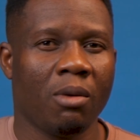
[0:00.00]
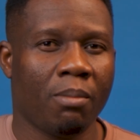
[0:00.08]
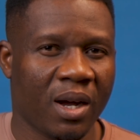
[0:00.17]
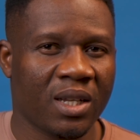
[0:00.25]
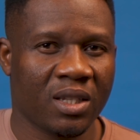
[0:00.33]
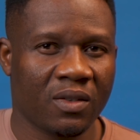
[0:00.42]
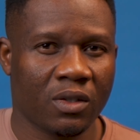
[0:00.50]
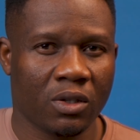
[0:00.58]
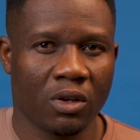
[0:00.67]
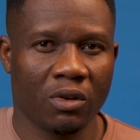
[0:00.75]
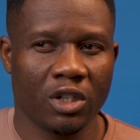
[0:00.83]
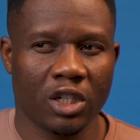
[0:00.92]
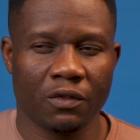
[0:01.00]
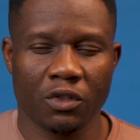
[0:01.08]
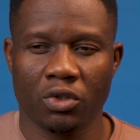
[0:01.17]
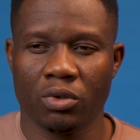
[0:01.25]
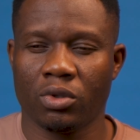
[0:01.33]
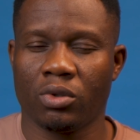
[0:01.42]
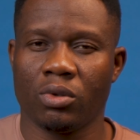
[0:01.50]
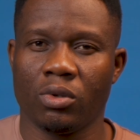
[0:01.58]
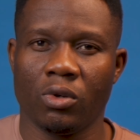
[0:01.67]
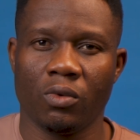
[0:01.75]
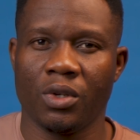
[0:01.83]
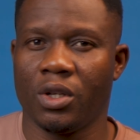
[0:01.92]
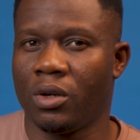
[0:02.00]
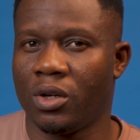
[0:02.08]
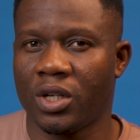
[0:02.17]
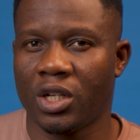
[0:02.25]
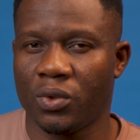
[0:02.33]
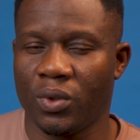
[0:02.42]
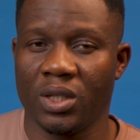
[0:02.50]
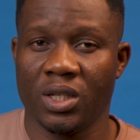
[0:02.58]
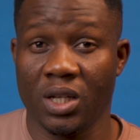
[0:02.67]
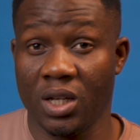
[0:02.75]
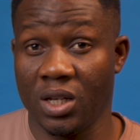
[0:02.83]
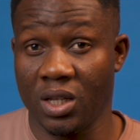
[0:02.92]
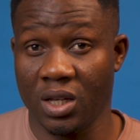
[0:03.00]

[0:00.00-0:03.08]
massive storage if you choose to go with the 128